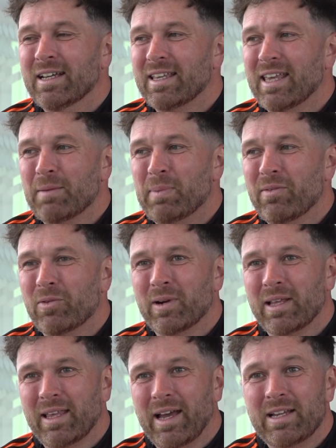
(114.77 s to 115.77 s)
keep everyone
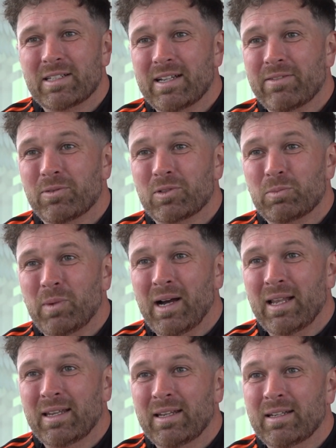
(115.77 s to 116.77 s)
engaged and everyone
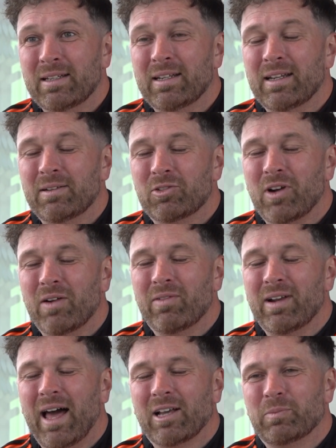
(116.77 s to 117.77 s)
smiling and try and
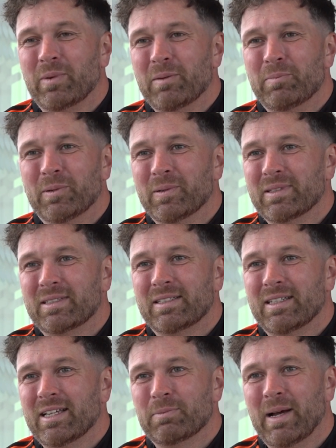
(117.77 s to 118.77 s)
relax people.
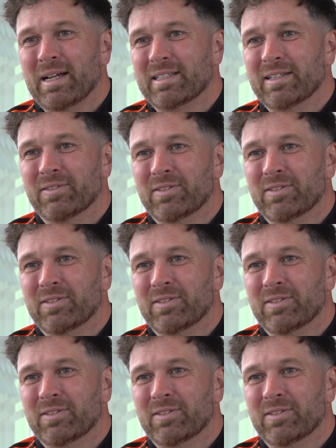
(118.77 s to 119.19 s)
It's massive.